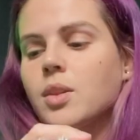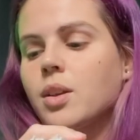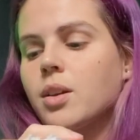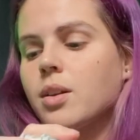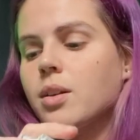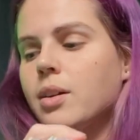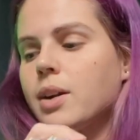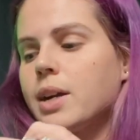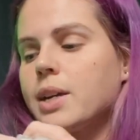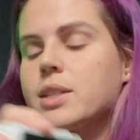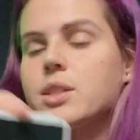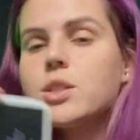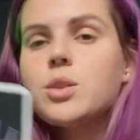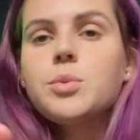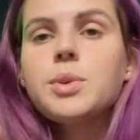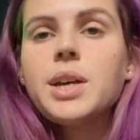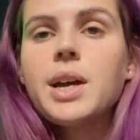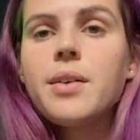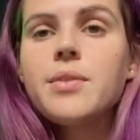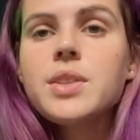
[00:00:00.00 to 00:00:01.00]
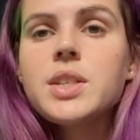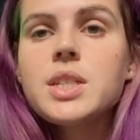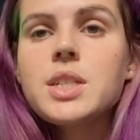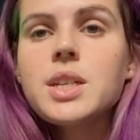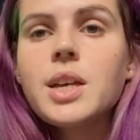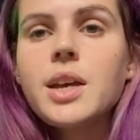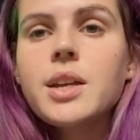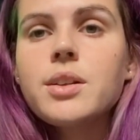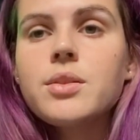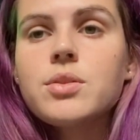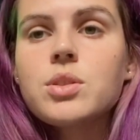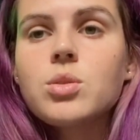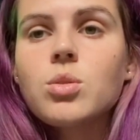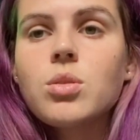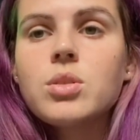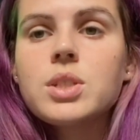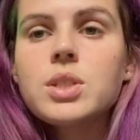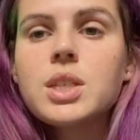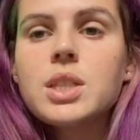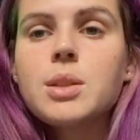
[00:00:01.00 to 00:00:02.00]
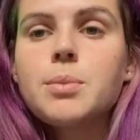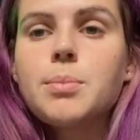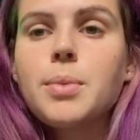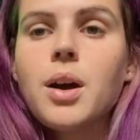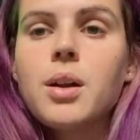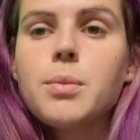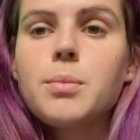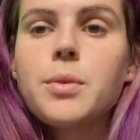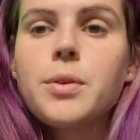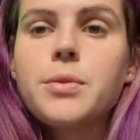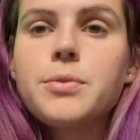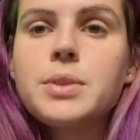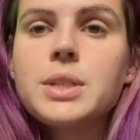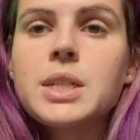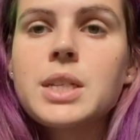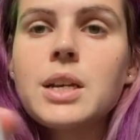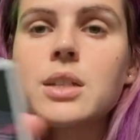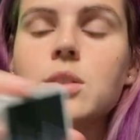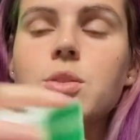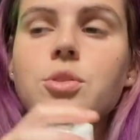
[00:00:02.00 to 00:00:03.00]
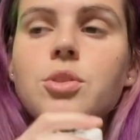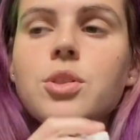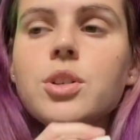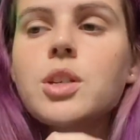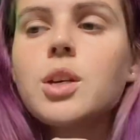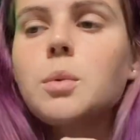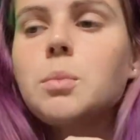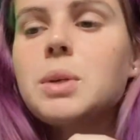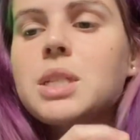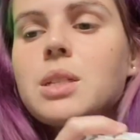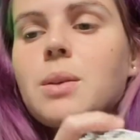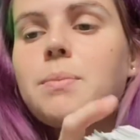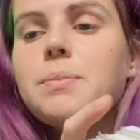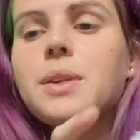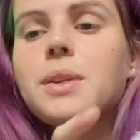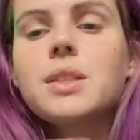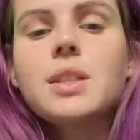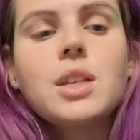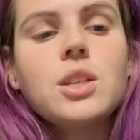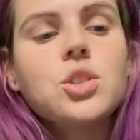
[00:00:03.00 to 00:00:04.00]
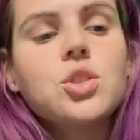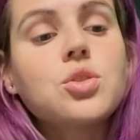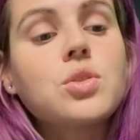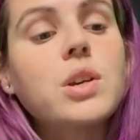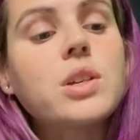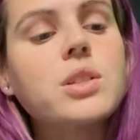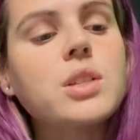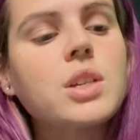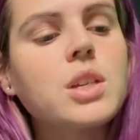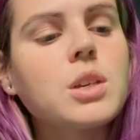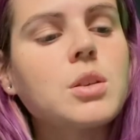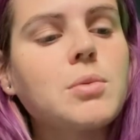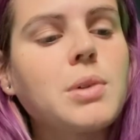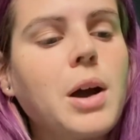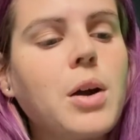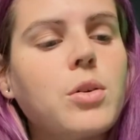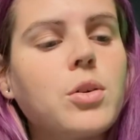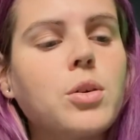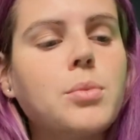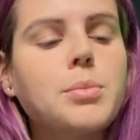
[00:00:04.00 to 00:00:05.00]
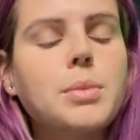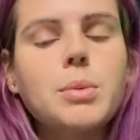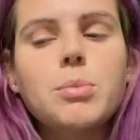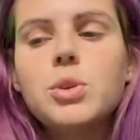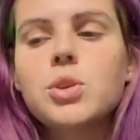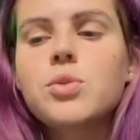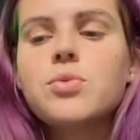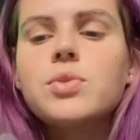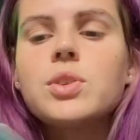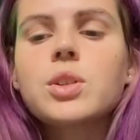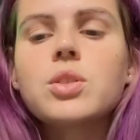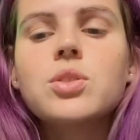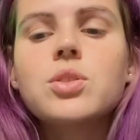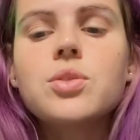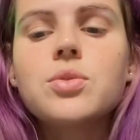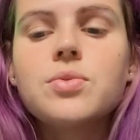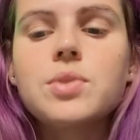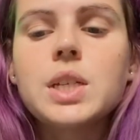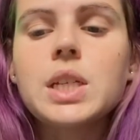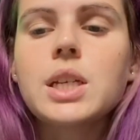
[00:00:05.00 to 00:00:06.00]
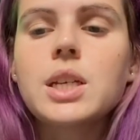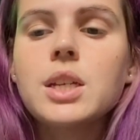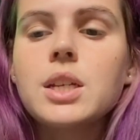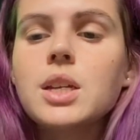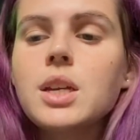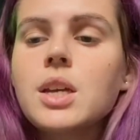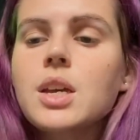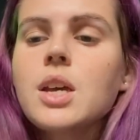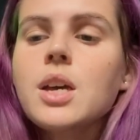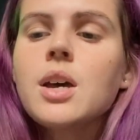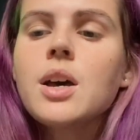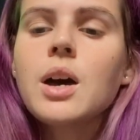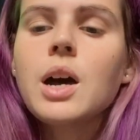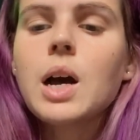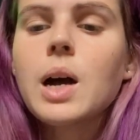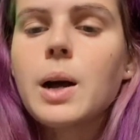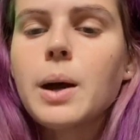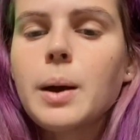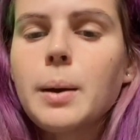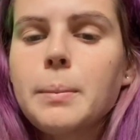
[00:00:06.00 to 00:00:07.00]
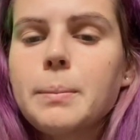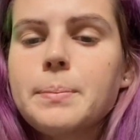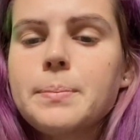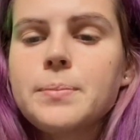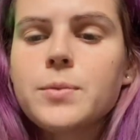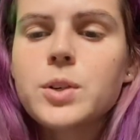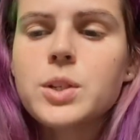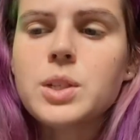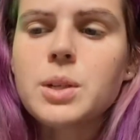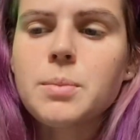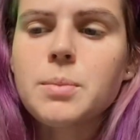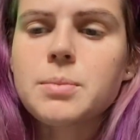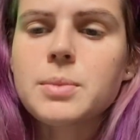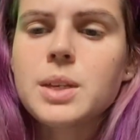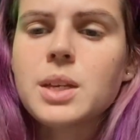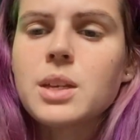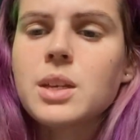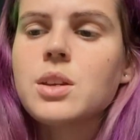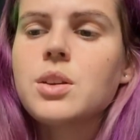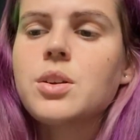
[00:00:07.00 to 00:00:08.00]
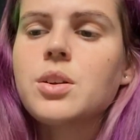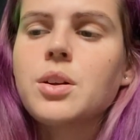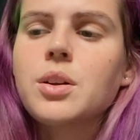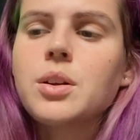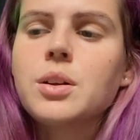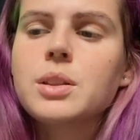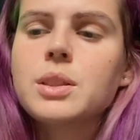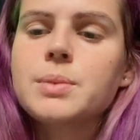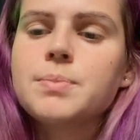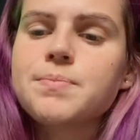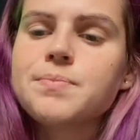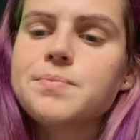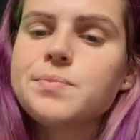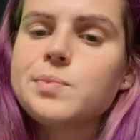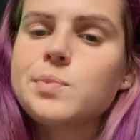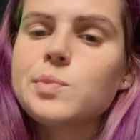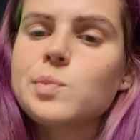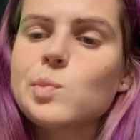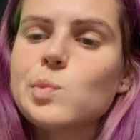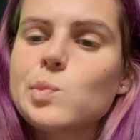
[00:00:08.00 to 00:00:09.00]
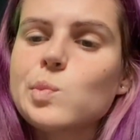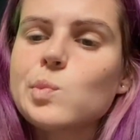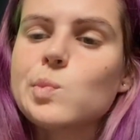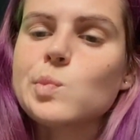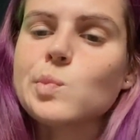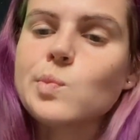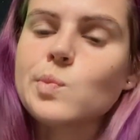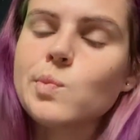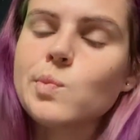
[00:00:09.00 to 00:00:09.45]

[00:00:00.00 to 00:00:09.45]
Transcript: All right, so we have the 10 of swords at the bottom of the deck. So there could be something that's stressing you out, or maybe you feel defeated um, for something here. Hmm.